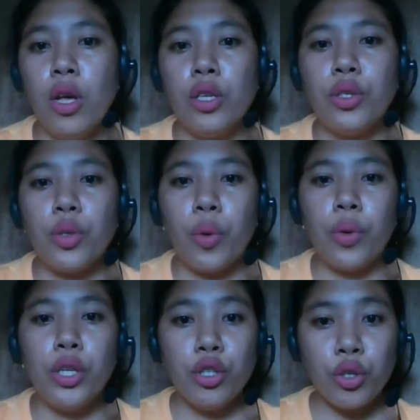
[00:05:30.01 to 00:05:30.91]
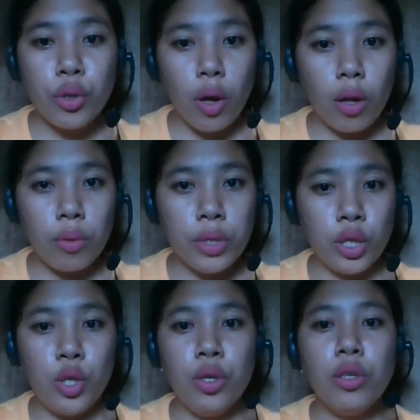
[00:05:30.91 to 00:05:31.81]
So you should
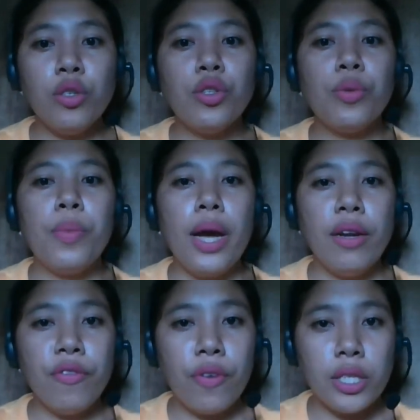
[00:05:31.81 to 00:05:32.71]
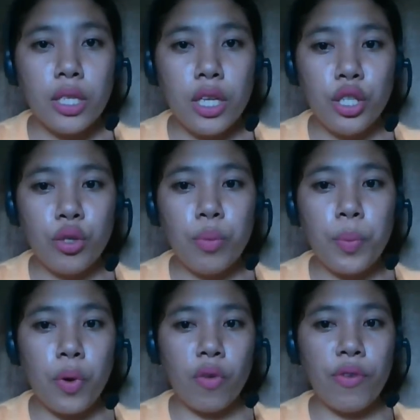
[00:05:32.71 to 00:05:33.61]
always use your brand fascination
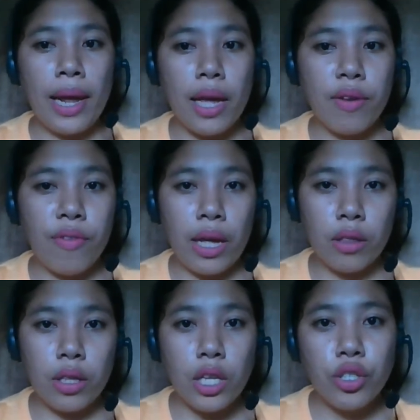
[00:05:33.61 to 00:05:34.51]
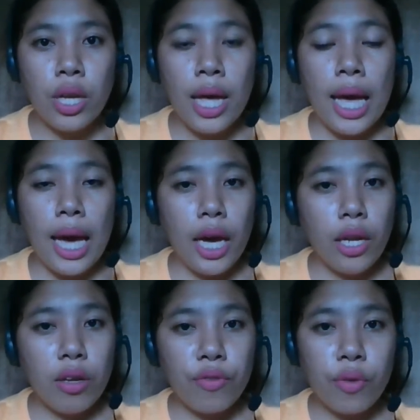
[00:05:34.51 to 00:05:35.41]
profile advantage
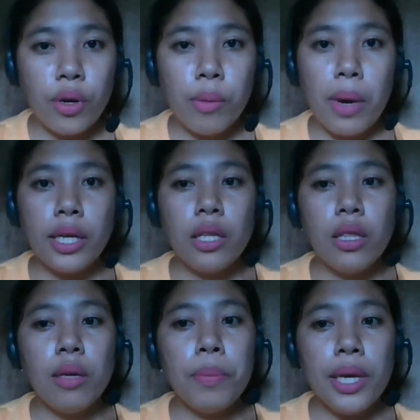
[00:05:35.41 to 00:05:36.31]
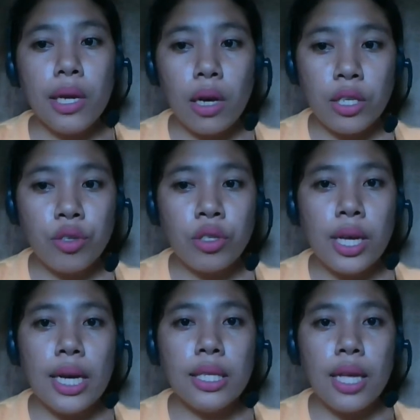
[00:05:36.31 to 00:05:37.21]
and the four marketing pillars
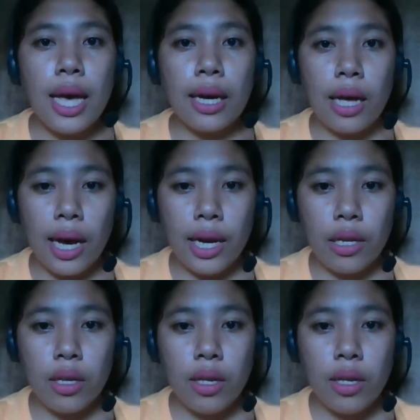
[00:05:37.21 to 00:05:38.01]
as a guide.